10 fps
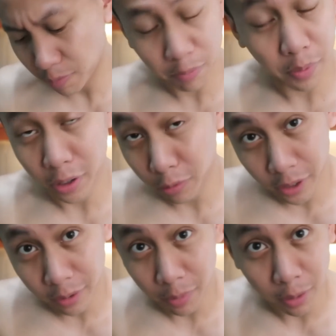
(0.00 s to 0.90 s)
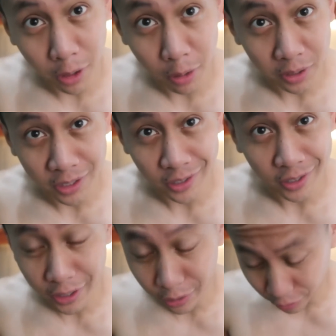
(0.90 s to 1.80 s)
By the way, my mom is a
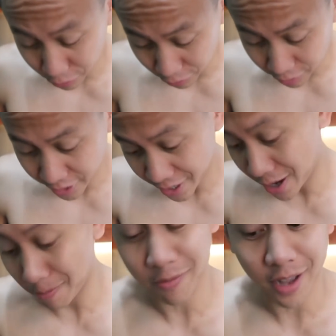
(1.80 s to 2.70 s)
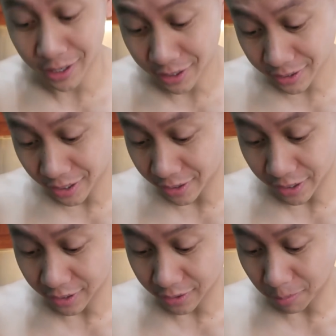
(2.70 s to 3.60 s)
killer cook. And I'm not just saying
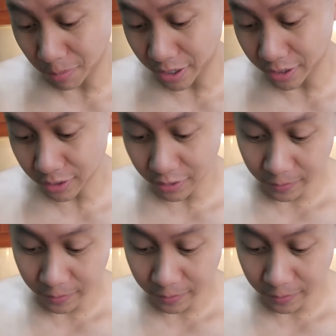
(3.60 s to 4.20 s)
that because I'm biased.